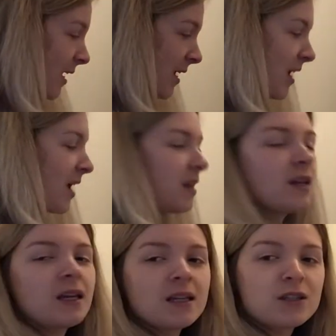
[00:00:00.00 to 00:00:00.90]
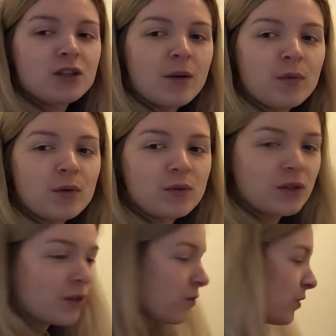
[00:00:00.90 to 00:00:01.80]
Again, it's doubles.
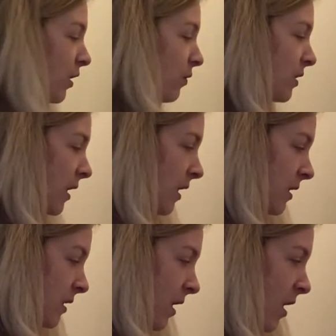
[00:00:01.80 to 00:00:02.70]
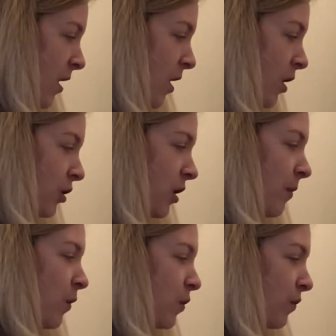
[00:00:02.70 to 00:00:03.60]
You'll notice a
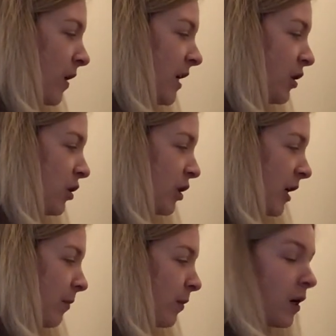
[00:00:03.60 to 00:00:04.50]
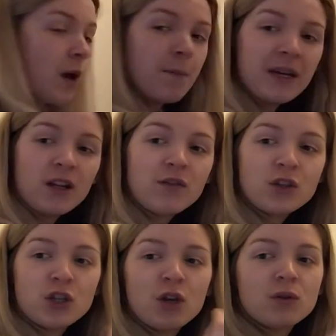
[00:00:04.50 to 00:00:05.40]
doubles relationship, a bit like the
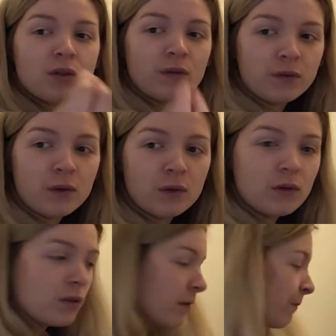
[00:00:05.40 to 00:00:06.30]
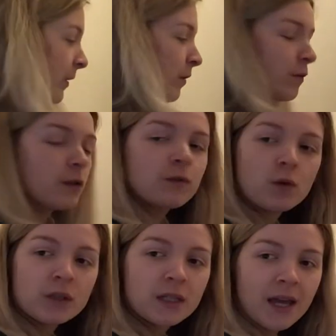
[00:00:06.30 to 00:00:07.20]
2s and the 4s, for the
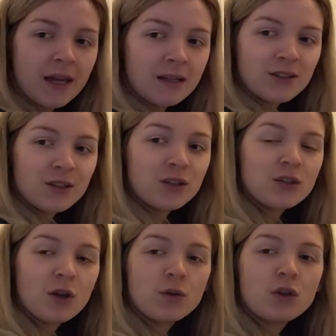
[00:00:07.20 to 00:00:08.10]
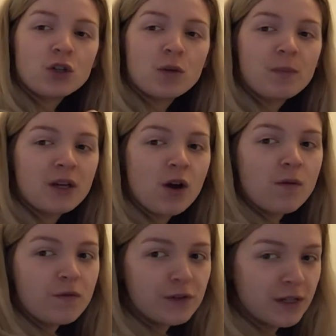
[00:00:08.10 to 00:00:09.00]
4s and the 8s. So you should be
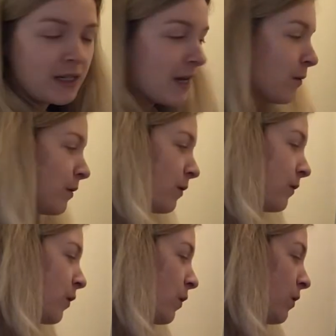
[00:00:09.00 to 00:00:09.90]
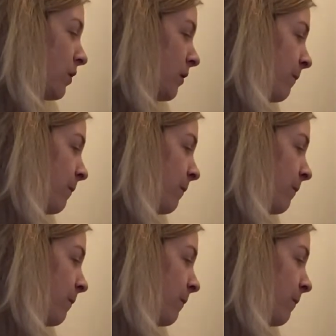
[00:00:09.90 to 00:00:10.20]
confident now with your 4s